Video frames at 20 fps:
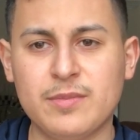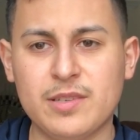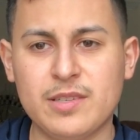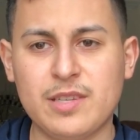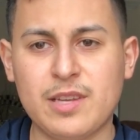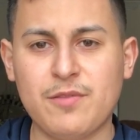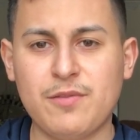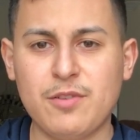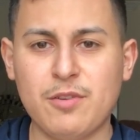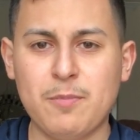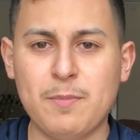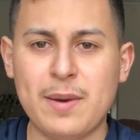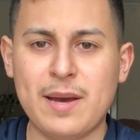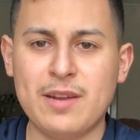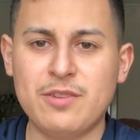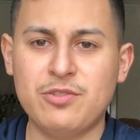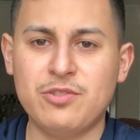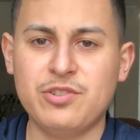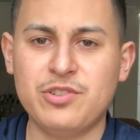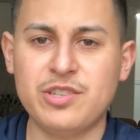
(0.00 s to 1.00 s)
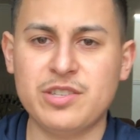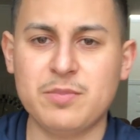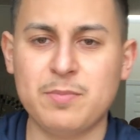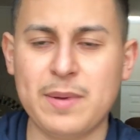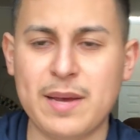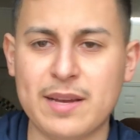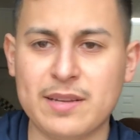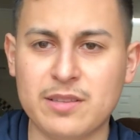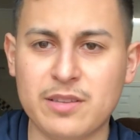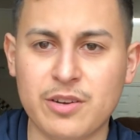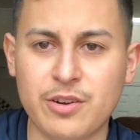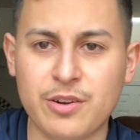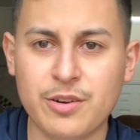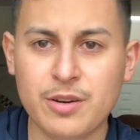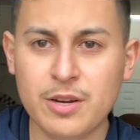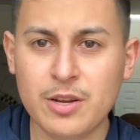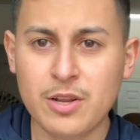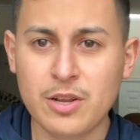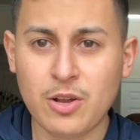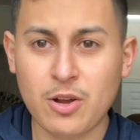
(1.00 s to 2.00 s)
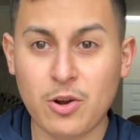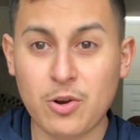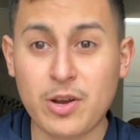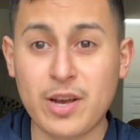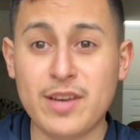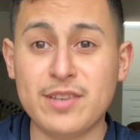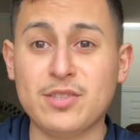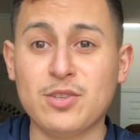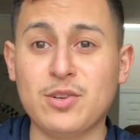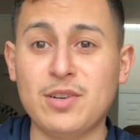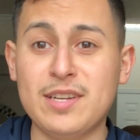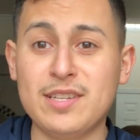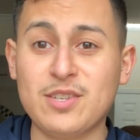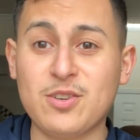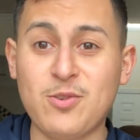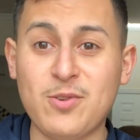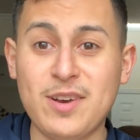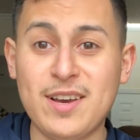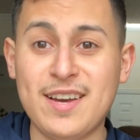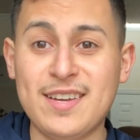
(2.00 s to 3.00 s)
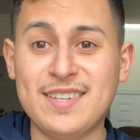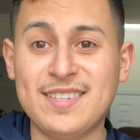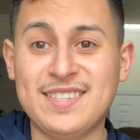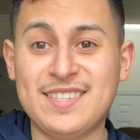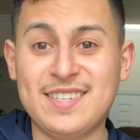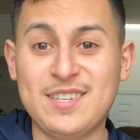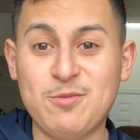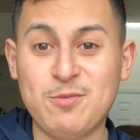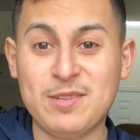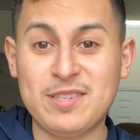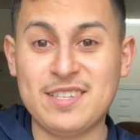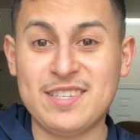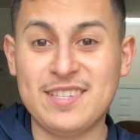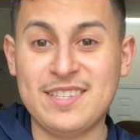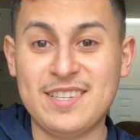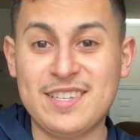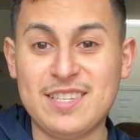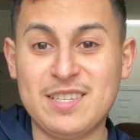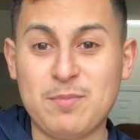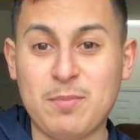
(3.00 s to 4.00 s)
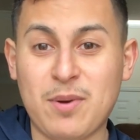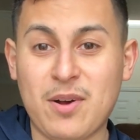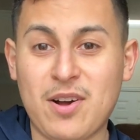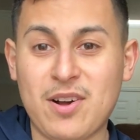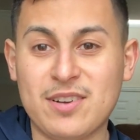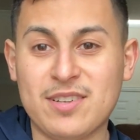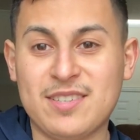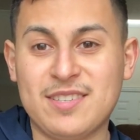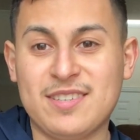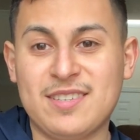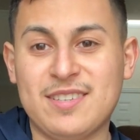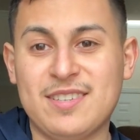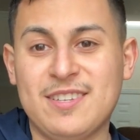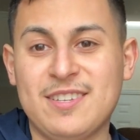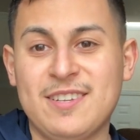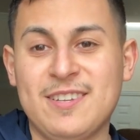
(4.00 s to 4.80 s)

because I feel bad you're just back there. Okay, so let's go ahead and see what's in this box.